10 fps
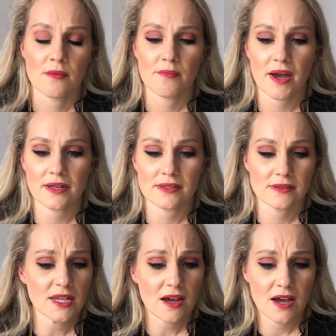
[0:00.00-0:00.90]
but
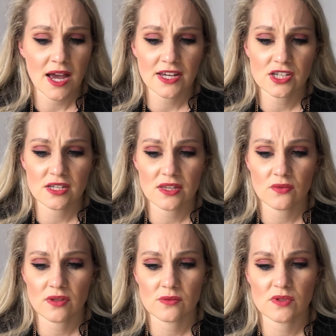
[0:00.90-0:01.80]
yeah, I actually
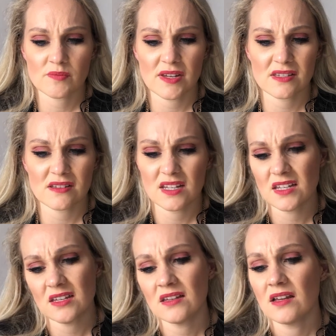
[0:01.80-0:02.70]
thought this was
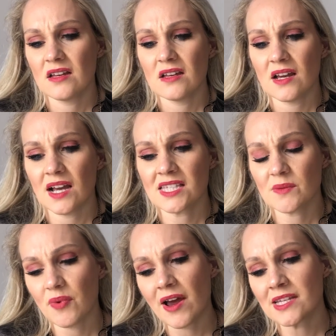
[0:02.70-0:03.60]
pleasantly it
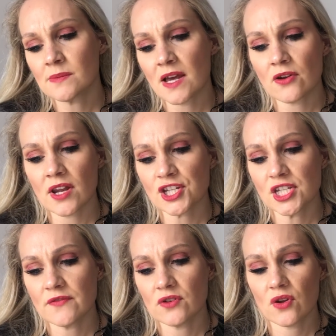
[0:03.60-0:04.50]
surprised me. I don't
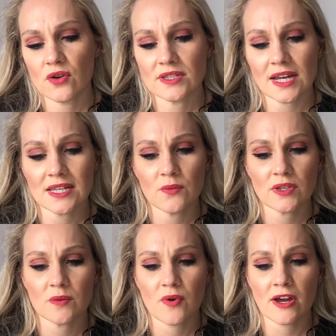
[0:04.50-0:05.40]
actually even know exactly
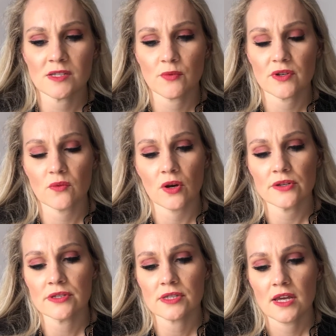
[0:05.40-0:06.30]
what the price point
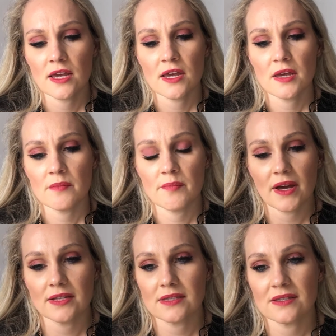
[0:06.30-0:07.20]
was,
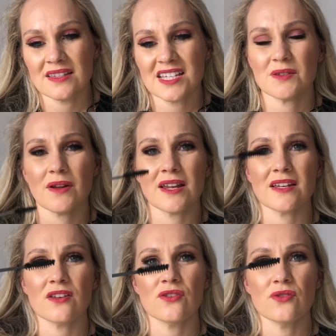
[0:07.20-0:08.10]
but this one I
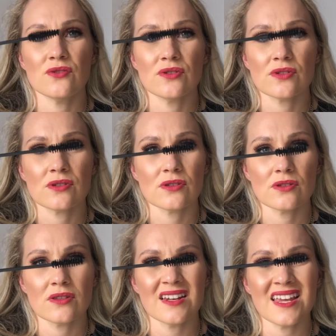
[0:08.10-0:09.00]
didn't use.
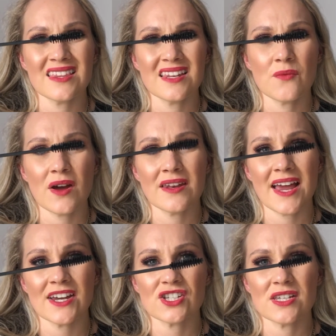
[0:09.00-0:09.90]
The lengthening one
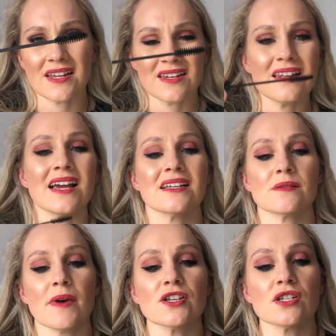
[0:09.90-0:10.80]
actually I didn't like as
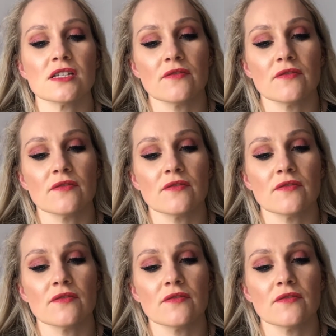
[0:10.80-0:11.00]
much as the